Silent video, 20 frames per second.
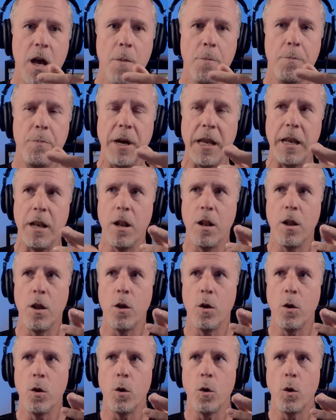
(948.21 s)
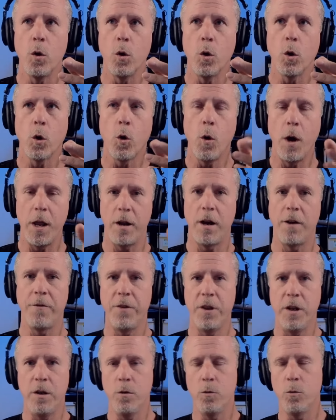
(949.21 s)
but quite
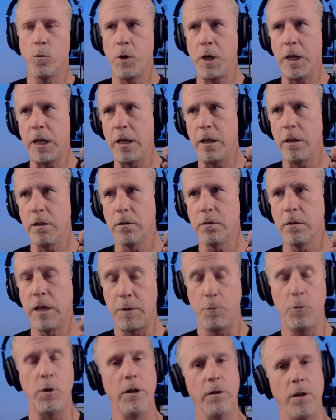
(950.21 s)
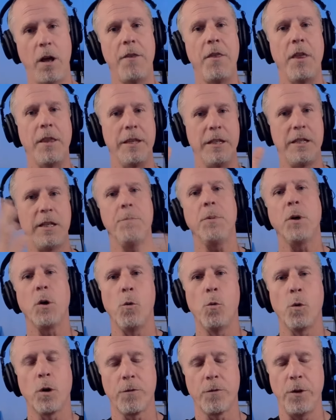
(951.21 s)
often the typical
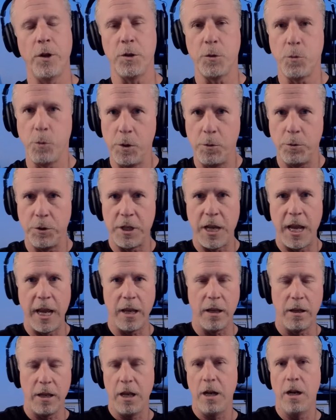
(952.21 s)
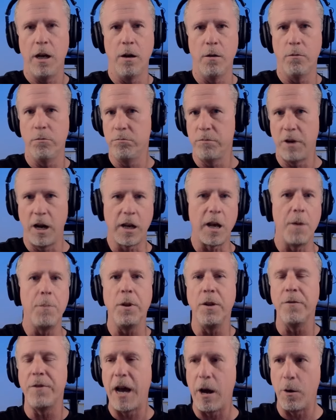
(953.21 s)
workflows, we will take, a couple
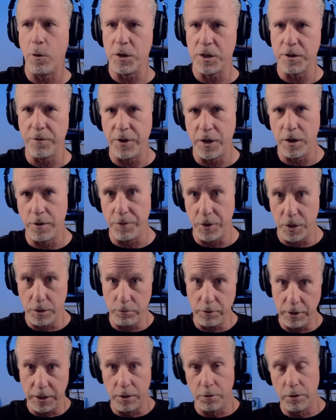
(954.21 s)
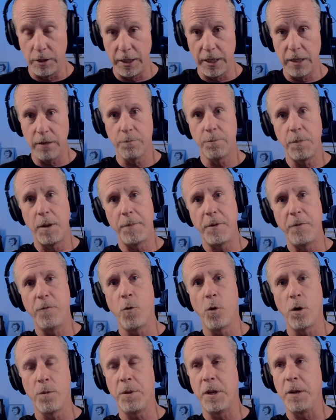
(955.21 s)
of hours of interview, literally, maybe
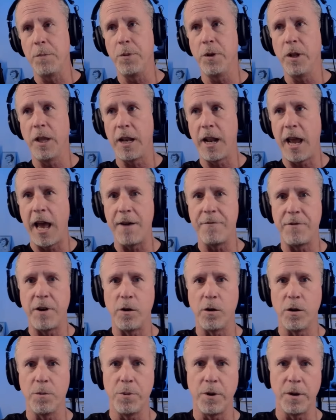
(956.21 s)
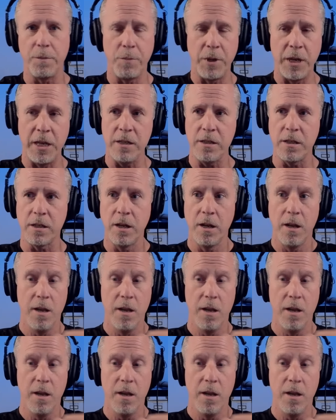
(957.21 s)
4 people at a half hour a piece,